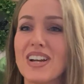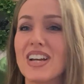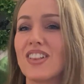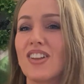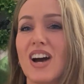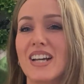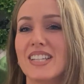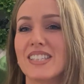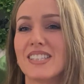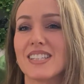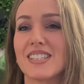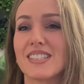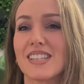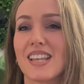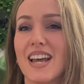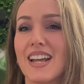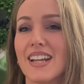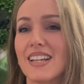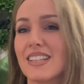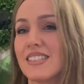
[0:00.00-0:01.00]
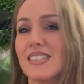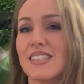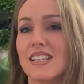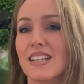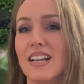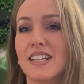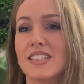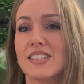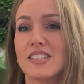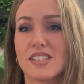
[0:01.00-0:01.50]
she realizes like
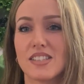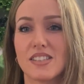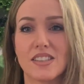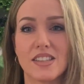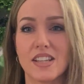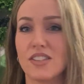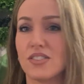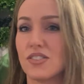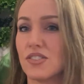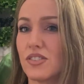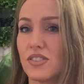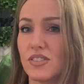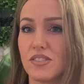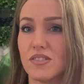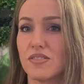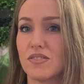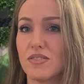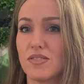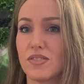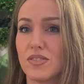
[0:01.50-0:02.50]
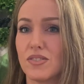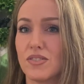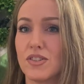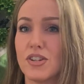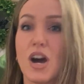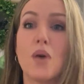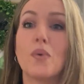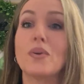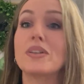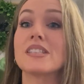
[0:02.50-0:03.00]
there's
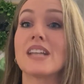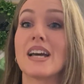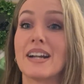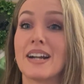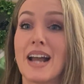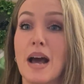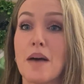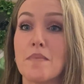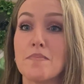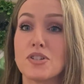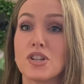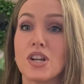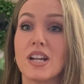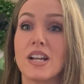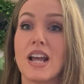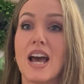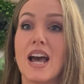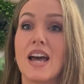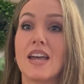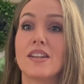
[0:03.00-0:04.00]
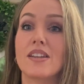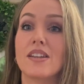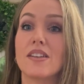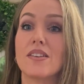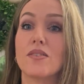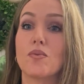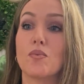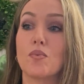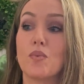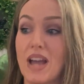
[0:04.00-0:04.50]
no is not an option
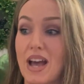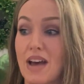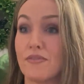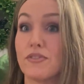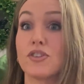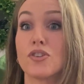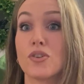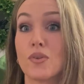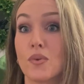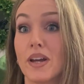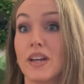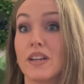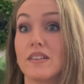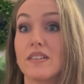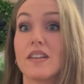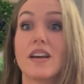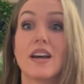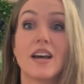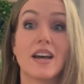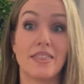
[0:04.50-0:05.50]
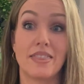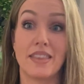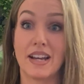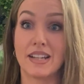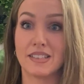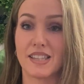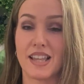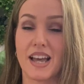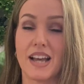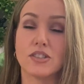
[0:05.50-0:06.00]
and we have to do it.
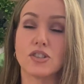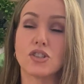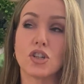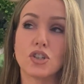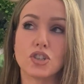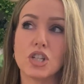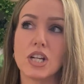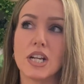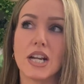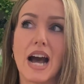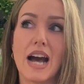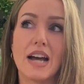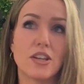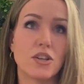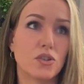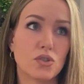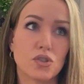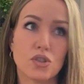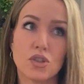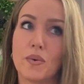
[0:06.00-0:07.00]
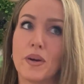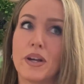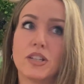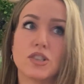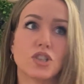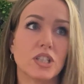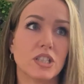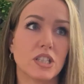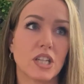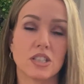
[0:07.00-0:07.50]
And that's that. So she got used to
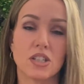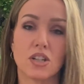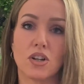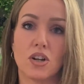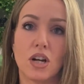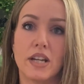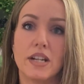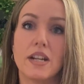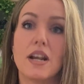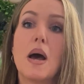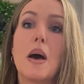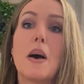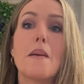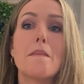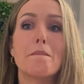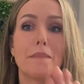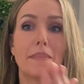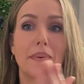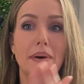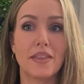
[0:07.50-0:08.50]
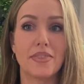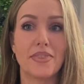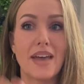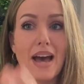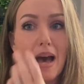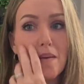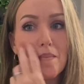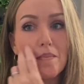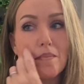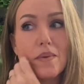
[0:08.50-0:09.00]
it. She does it good.
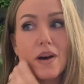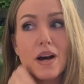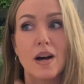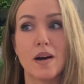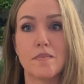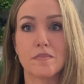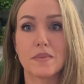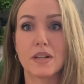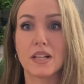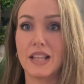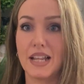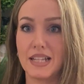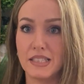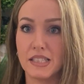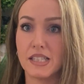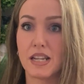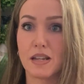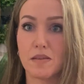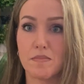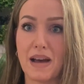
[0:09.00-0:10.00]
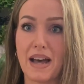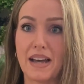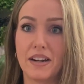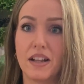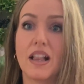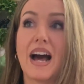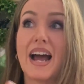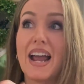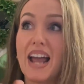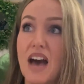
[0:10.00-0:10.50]
But that, cleansing
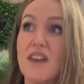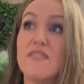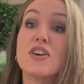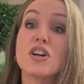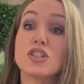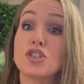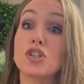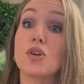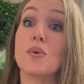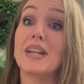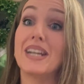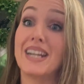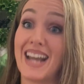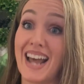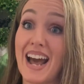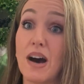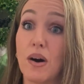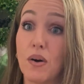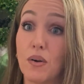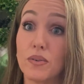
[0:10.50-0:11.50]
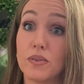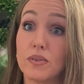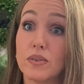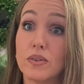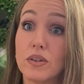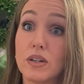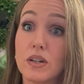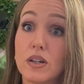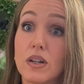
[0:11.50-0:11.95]
bottle, I have her do it now,